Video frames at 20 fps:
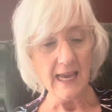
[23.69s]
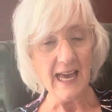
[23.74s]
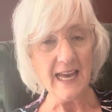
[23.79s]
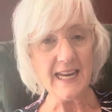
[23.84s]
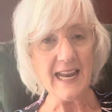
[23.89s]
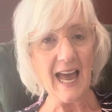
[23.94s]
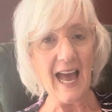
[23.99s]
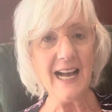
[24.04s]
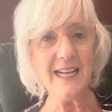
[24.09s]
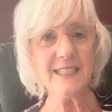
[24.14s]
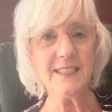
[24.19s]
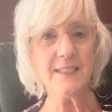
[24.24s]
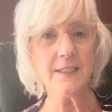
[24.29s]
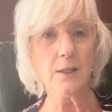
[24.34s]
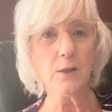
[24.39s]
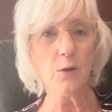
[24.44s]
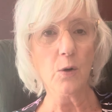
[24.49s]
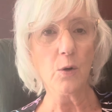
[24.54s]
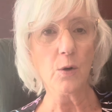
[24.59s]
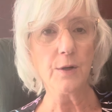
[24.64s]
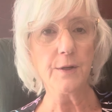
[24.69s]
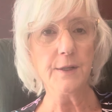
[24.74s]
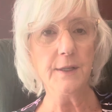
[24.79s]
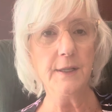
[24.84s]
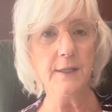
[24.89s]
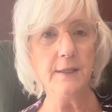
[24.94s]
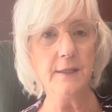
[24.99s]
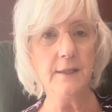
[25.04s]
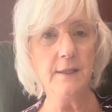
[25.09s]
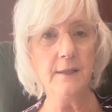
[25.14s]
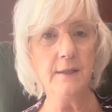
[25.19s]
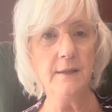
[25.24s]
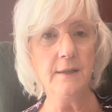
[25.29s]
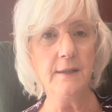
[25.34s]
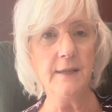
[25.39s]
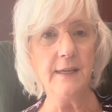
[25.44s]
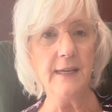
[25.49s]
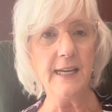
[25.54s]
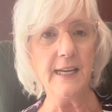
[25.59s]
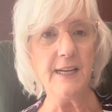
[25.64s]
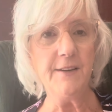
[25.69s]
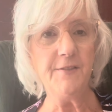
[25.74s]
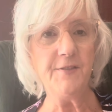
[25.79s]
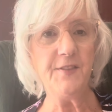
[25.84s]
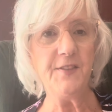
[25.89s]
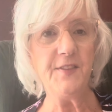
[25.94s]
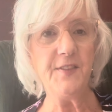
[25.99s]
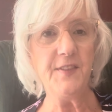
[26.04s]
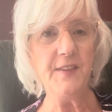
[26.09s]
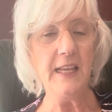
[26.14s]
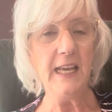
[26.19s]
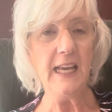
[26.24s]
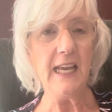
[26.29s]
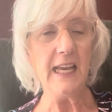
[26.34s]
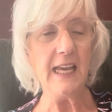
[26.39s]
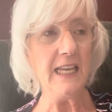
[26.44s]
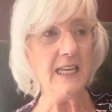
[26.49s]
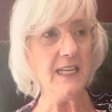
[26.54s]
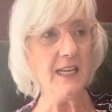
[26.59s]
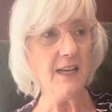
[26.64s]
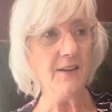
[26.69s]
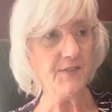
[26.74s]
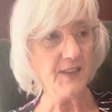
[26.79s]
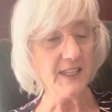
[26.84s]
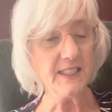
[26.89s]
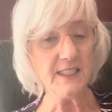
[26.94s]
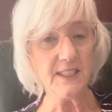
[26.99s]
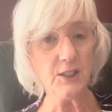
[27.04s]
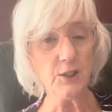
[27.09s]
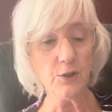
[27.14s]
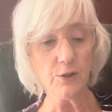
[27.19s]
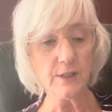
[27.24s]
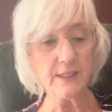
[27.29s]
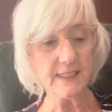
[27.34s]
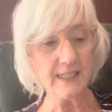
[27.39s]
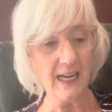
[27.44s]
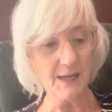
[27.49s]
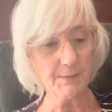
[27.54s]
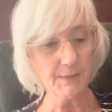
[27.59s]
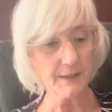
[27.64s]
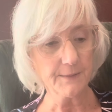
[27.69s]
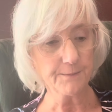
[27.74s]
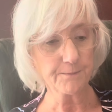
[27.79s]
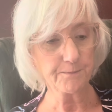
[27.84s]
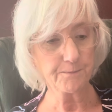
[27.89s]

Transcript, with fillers: and ask the Lord if, if this is your assignment.